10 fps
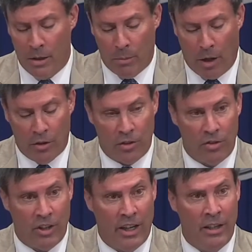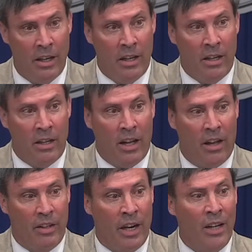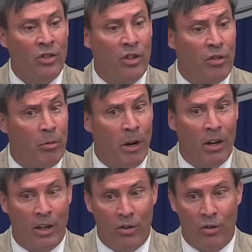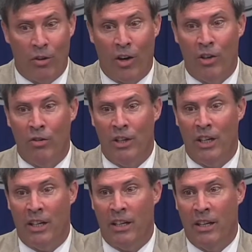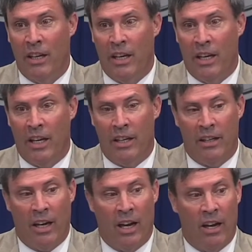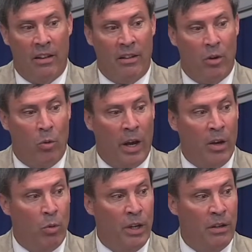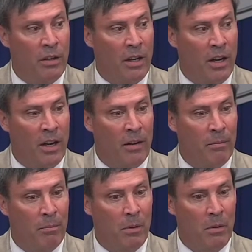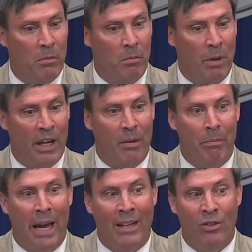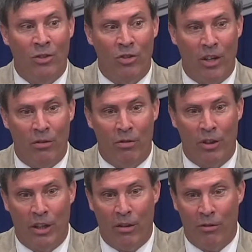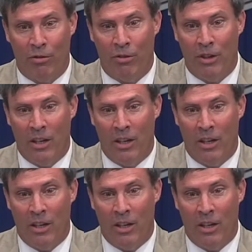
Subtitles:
policies to end. The United States of America is very unique in the way we make amends and forgive